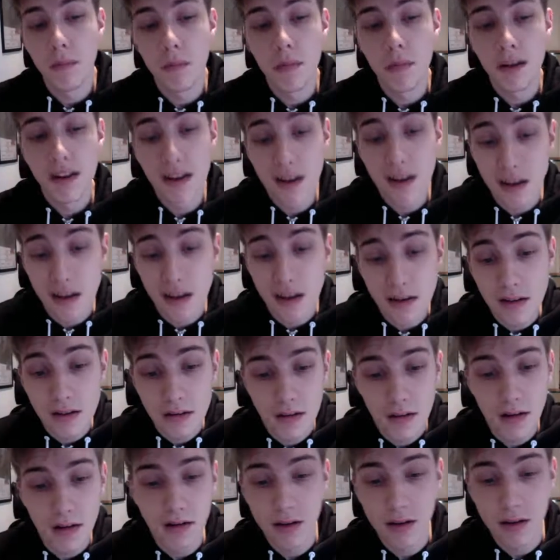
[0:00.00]
clean,
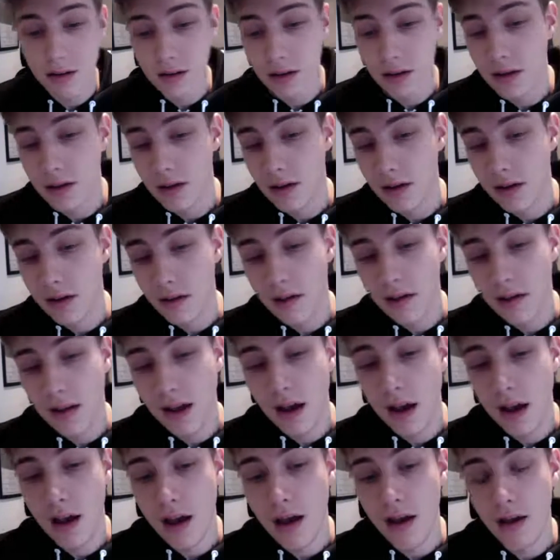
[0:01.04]
and I think it
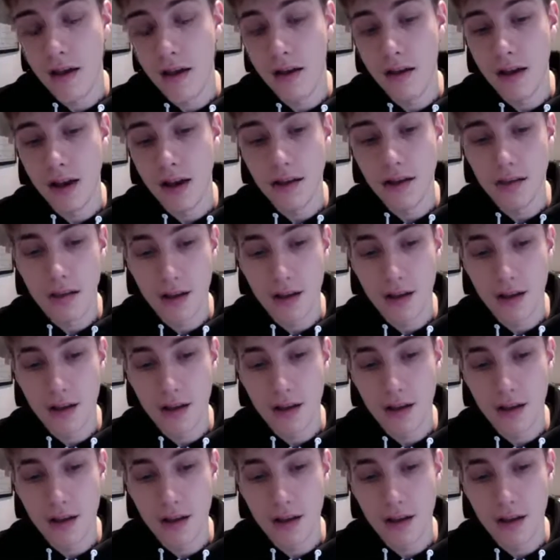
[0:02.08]
adds